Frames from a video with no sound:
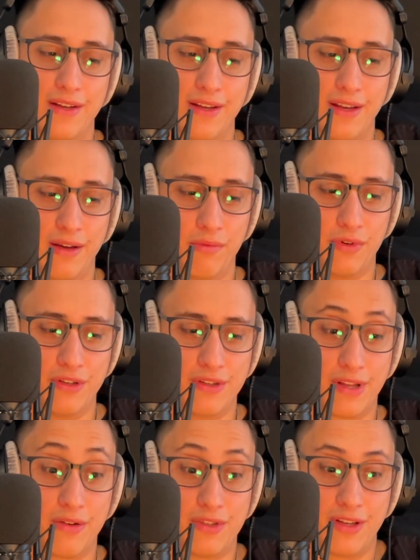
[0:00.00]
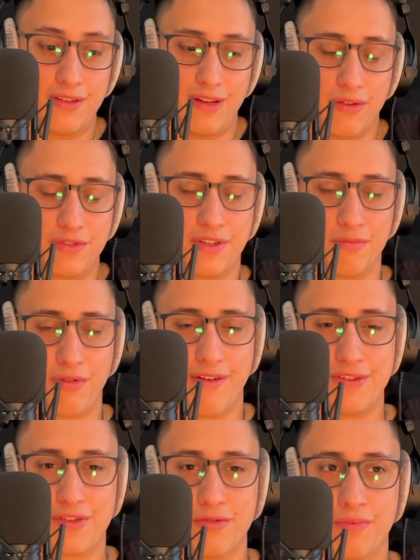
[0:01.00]
It was like it was a good
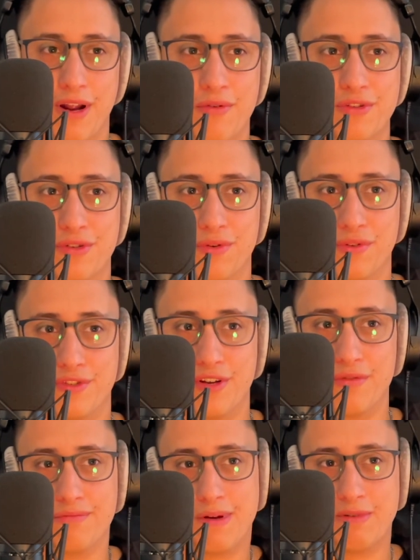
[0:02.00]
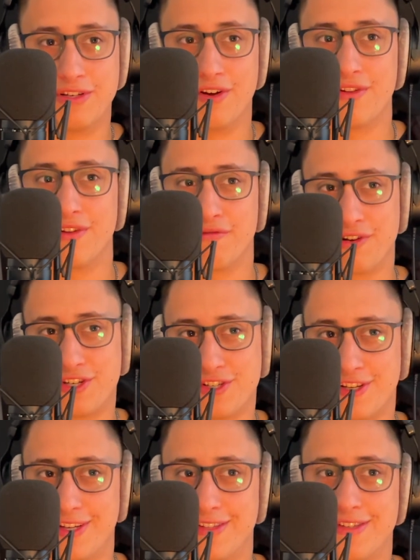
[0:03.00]
private school, but I was also maybe not the
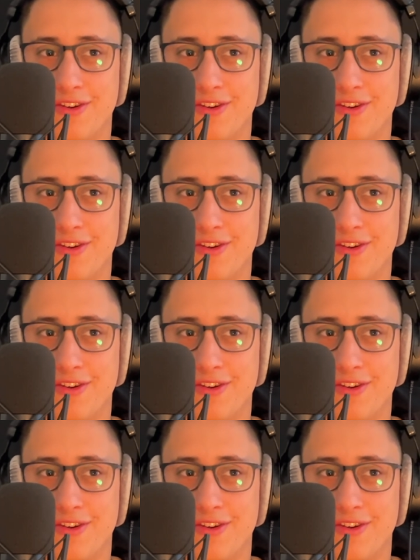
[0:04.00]
richest kid.